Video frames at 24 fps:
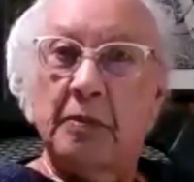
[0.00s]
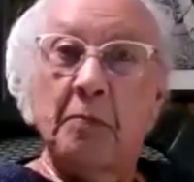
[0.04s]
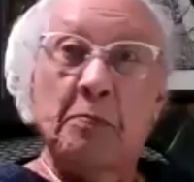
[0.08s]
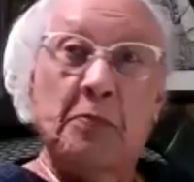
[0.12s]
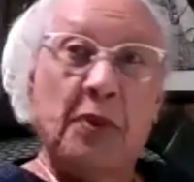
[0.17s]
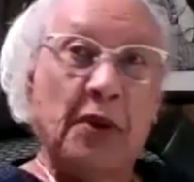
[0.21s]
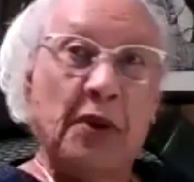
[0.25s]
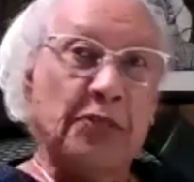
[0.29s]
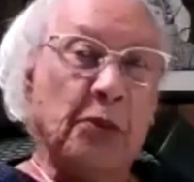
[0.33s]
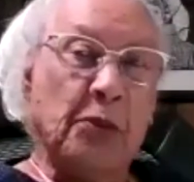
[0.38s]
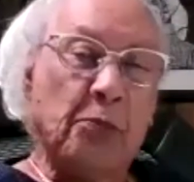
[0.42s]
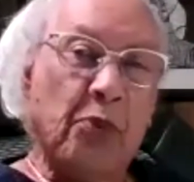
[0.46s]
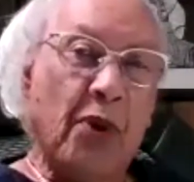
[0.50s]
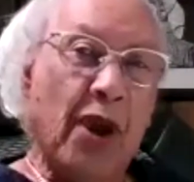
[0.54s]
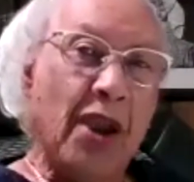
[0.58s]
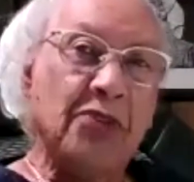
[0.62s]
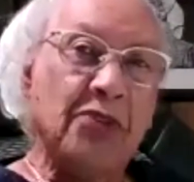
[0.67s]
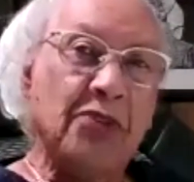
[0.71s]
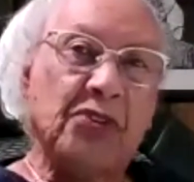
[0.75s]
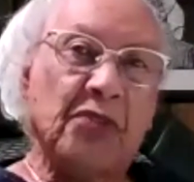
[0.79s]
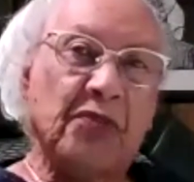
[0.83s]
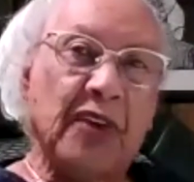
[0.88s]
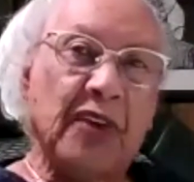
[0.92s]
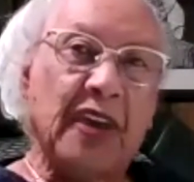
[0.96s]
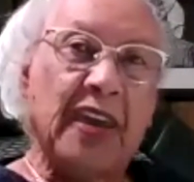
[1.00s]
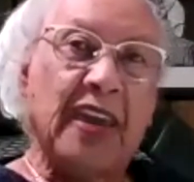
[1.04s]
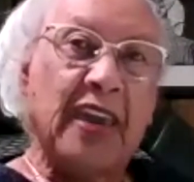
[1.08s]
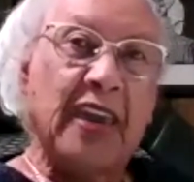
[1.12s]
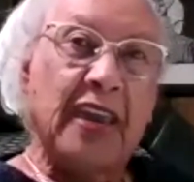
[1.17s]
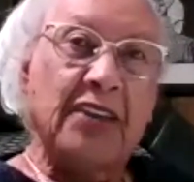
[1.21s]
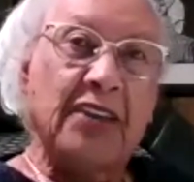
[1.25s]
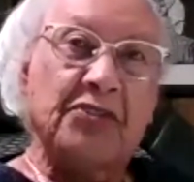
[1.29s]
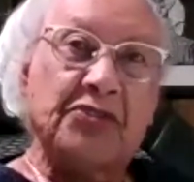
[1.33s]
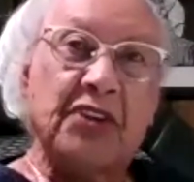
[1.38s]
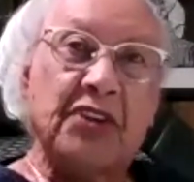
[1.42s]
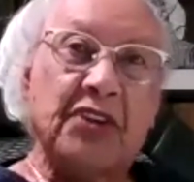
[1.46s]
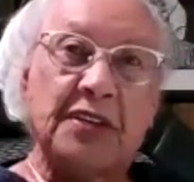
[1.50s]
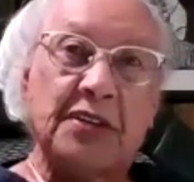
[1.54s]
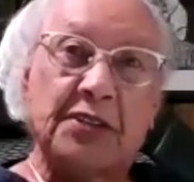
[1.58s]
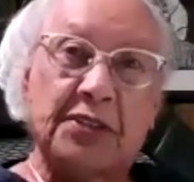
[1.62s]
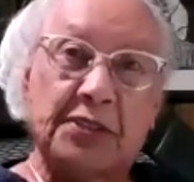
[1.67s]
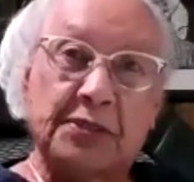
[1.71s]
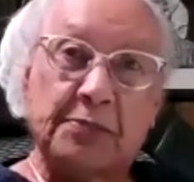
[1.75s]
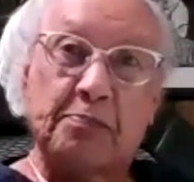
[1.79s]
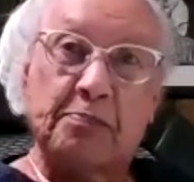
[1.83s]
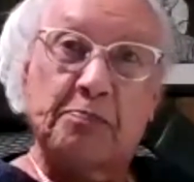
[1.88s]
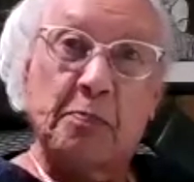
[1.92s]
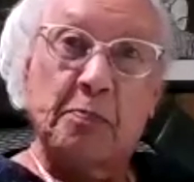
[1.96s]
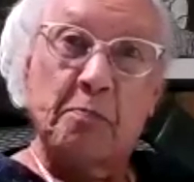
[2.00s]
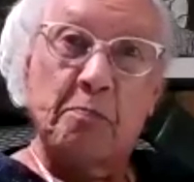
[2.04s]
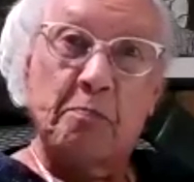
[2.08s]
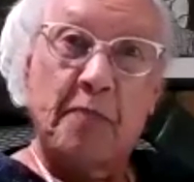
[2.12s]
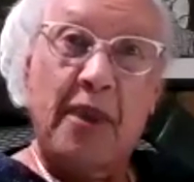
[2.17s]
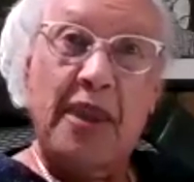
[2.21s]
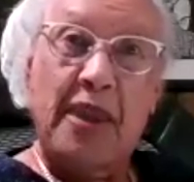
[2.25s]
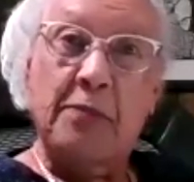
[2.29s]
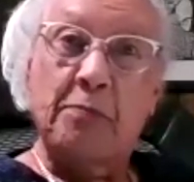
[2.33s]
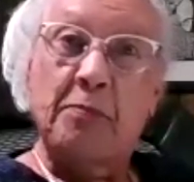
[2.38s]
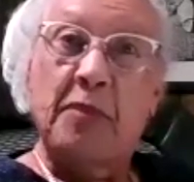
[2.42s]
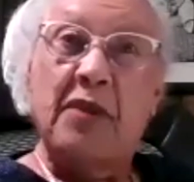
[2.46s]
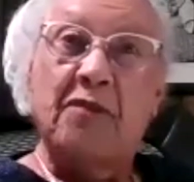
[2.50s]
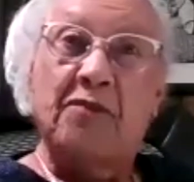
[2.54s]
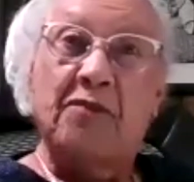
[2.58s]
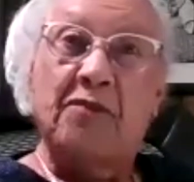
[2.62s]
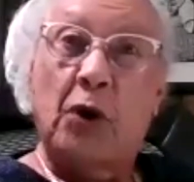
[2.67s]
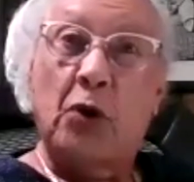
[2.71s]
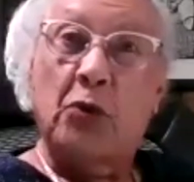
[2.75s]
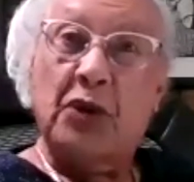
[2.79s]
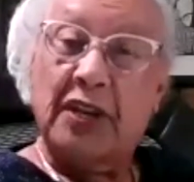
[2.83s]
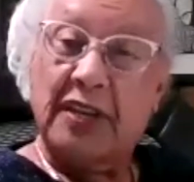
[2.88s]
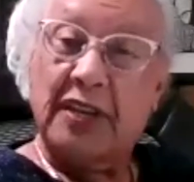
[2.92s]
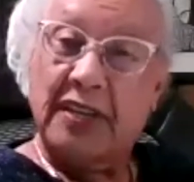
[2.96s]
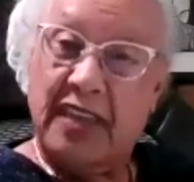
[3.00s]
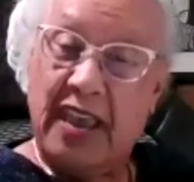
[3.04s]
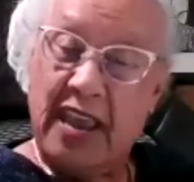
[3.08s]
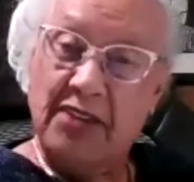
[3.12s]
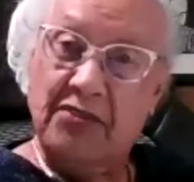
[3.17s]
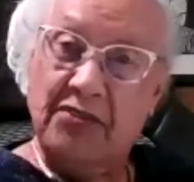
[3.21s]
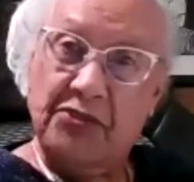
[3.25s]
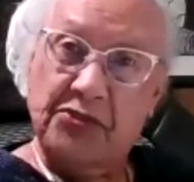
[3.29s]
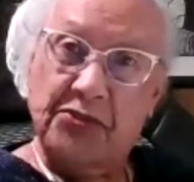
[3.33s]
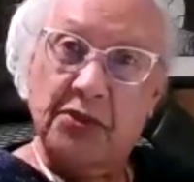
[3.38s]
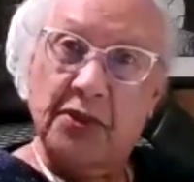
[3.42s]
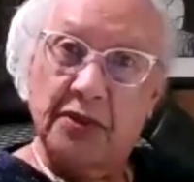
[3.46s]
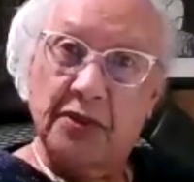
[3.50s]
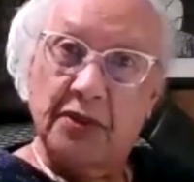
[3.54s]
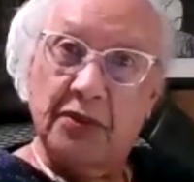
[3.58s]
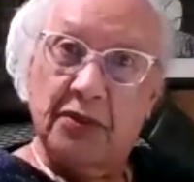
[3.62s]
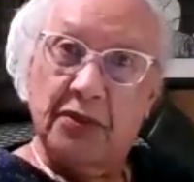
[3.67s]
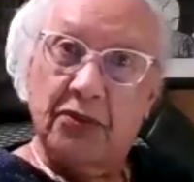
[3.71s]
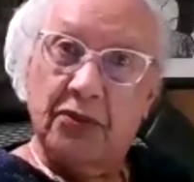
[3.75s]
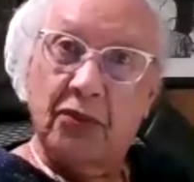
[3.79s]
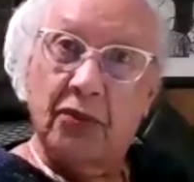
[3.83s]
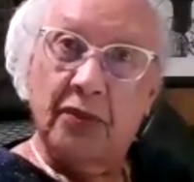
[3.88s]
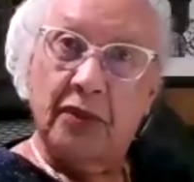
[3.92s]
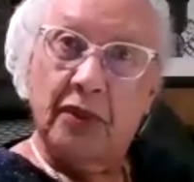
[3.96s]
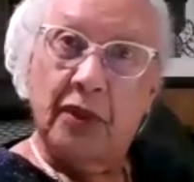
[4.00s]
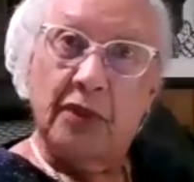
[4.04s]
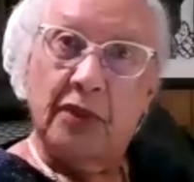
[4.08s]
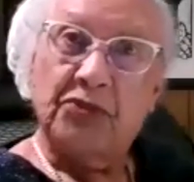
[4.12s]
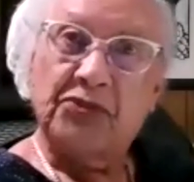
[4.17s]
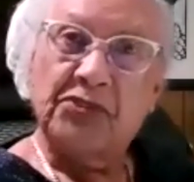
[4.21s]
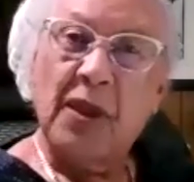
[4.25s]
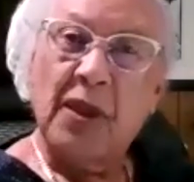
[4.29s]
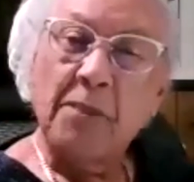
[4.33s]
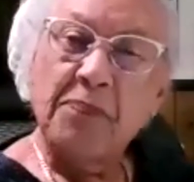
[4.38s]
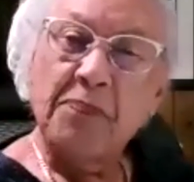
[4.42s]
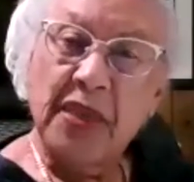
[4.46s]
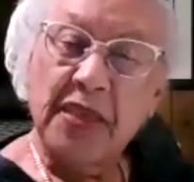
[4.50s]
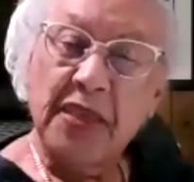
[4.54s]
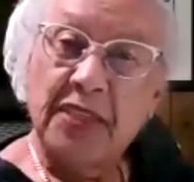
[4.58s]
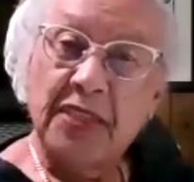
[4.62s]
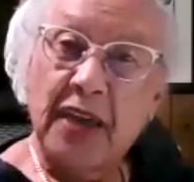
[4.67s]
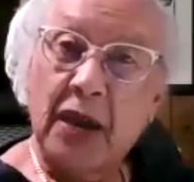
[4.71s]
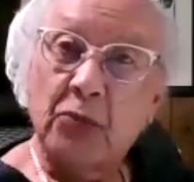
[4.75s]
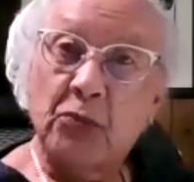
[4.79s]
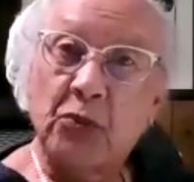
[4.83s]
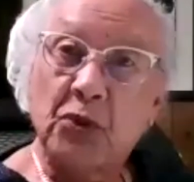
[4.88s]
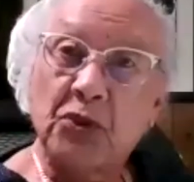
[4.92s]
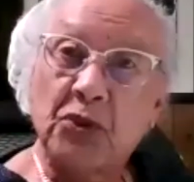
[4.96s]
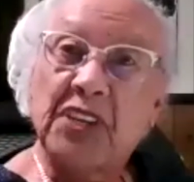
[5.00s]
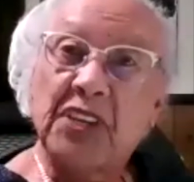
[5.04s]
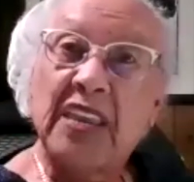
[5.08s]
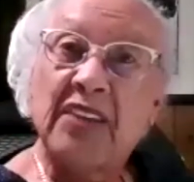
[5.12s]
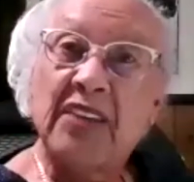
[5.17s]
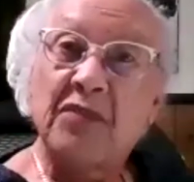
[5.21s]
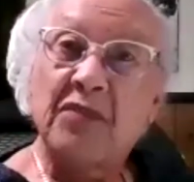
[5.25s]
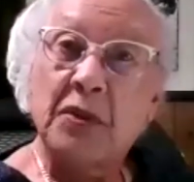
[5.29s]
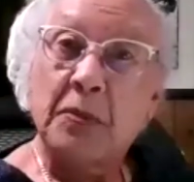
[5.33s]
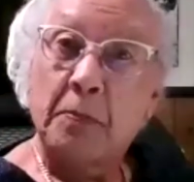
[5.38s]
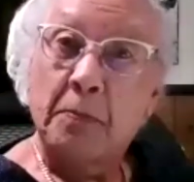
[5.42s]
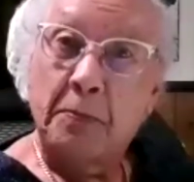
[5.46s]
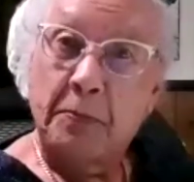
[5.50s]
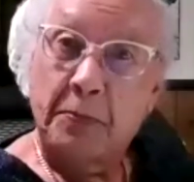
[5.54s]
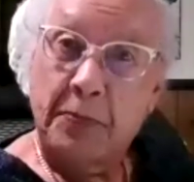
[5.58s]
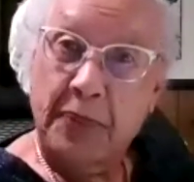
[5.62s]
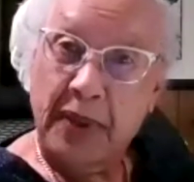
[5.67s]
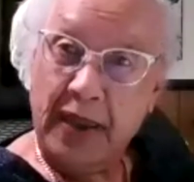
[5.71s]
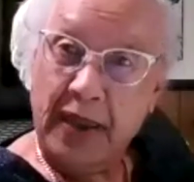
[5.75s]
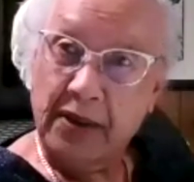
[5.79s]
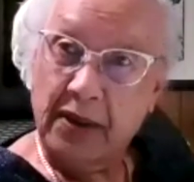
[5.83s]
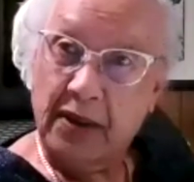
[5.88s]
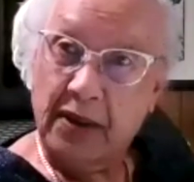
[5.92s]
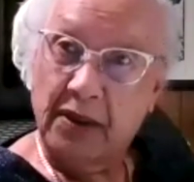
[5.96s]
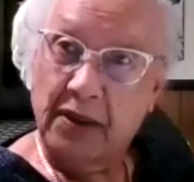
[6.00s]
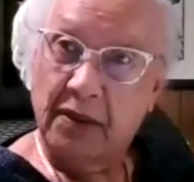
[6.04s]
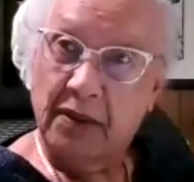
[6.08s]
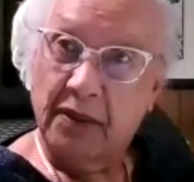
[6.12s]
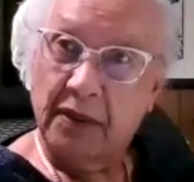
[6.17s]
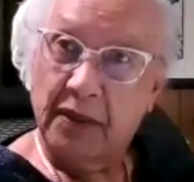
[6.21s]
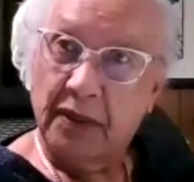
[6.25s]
But the price of eggs didn't make me vote against something that was even better.